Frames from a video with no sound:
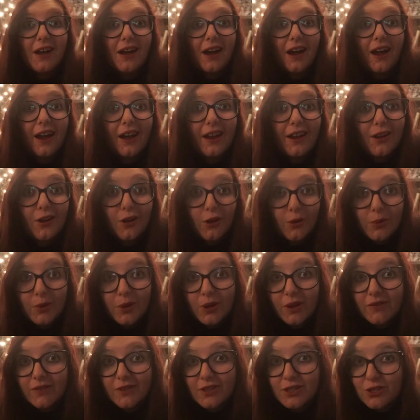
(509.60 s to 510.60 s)
I hope you
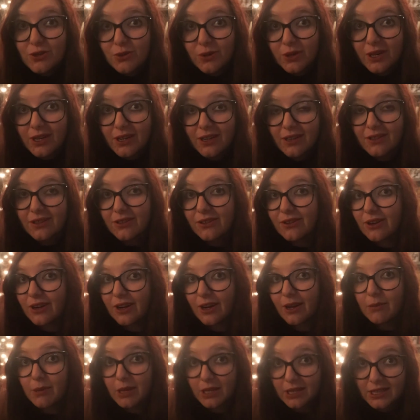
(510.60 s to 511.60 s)
have enjoyed
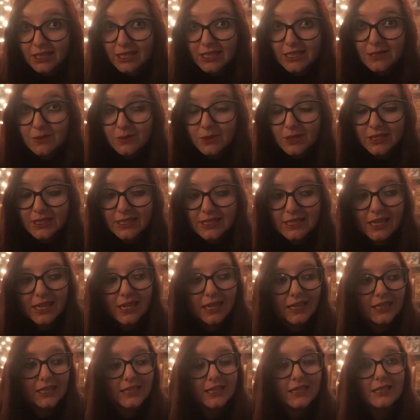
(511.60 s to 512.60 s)
learning about these ones
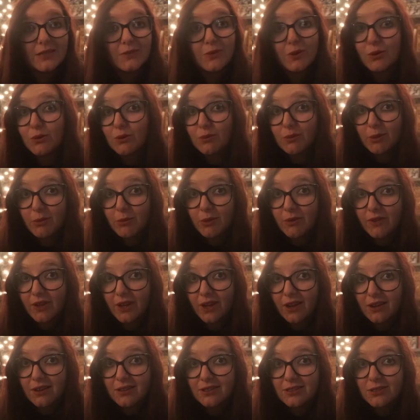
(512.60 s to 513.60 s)
and we will be
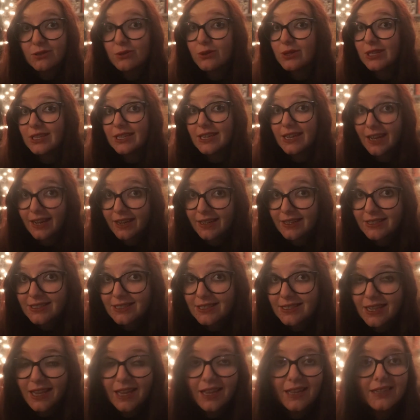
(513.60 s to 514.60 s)
moving on to the next
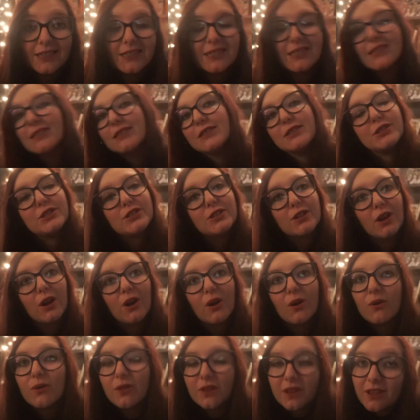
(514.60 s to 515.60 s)
set.
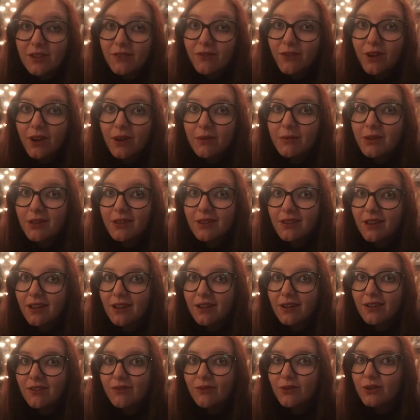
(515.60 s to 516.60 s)
So thank you for coming
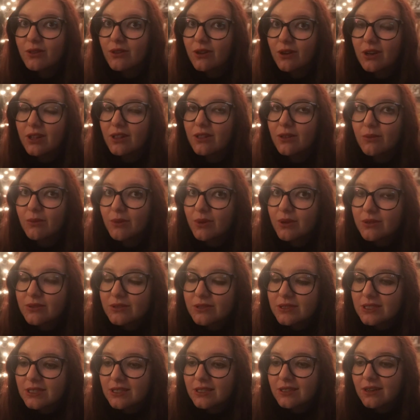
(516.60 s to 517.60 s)
along for learning the
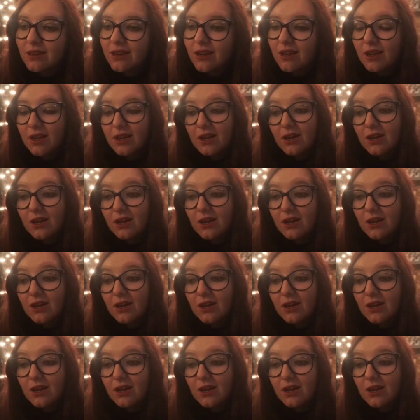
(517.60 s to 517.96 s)
runes and